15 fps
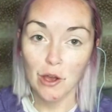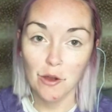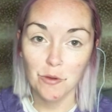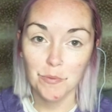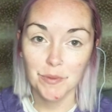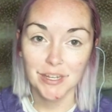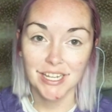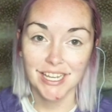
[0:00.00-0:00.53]

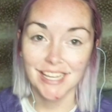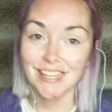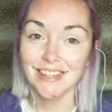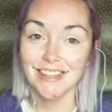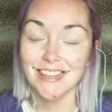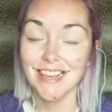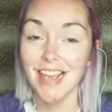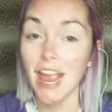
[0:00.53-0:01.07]
opening
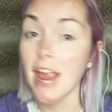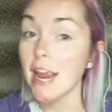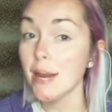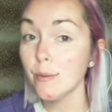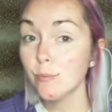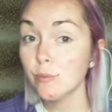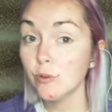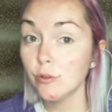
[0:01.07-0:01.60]
the
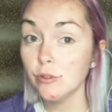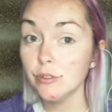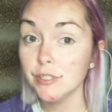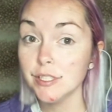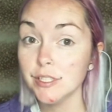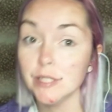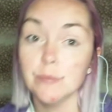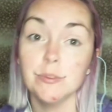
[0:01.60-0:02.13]
April
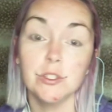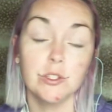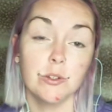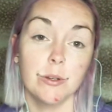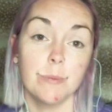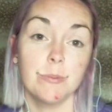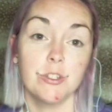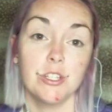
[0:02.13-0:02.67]

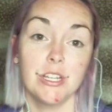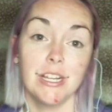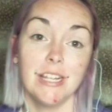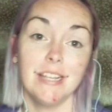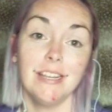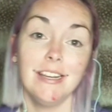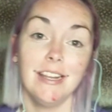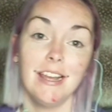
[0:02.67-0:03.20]

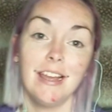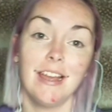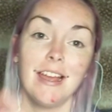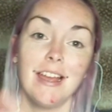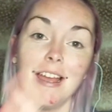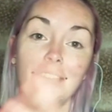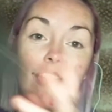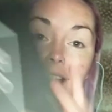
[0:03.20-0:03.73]
subscription
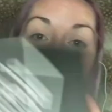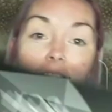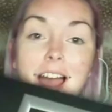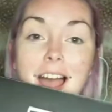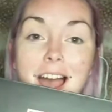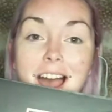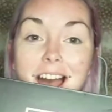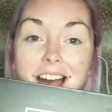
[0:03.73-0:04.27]

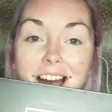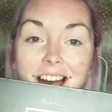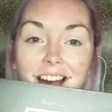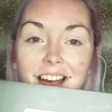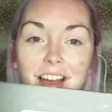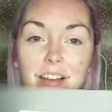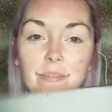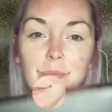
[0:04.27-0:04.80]

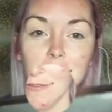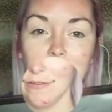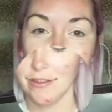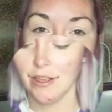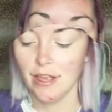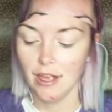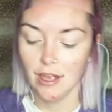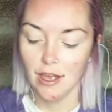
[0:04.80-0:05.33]
of
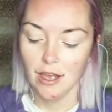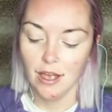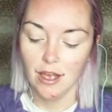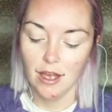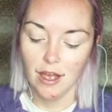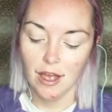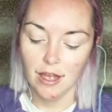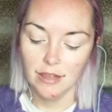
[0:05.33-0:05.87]
BoxyCharm.
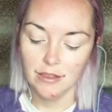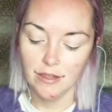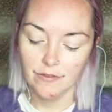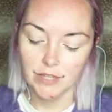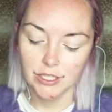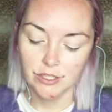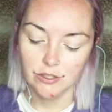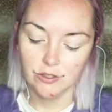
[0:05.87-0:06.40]
I love
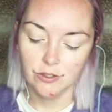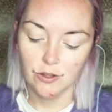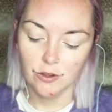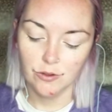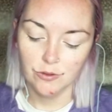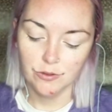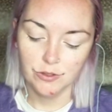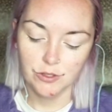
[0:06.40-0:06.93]
it
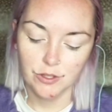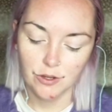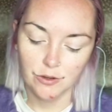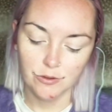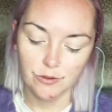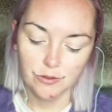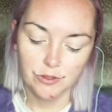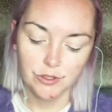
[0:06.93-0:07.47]

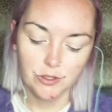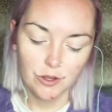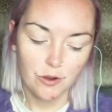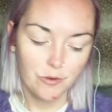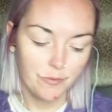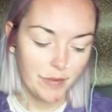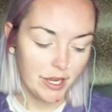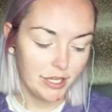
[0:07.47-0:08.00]

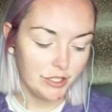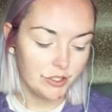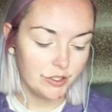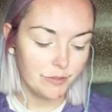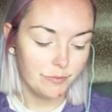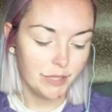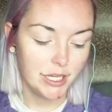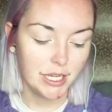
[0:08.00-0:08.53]
so much
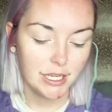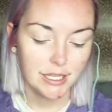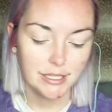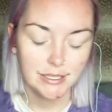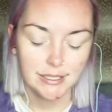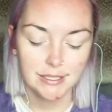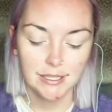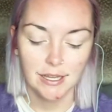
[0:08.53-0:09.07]

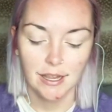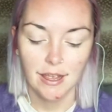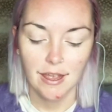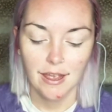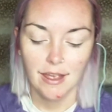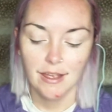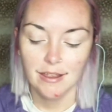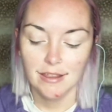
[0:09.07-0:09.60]
because
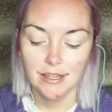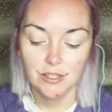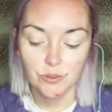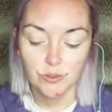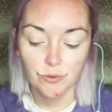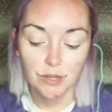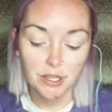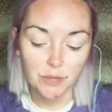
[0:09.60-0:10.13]
it's
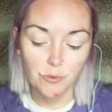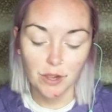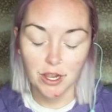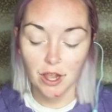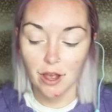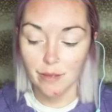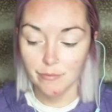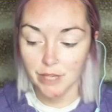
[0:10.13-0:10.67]
really what
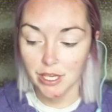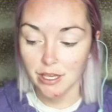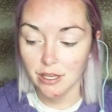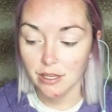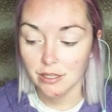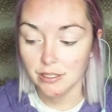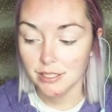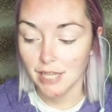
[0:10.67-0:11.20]
got
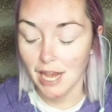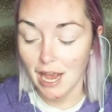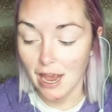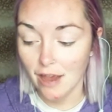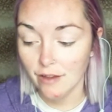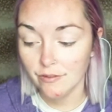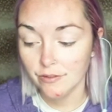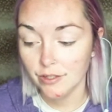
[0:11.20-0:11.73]
me to
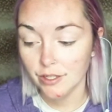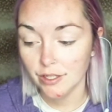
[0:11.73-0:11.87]
have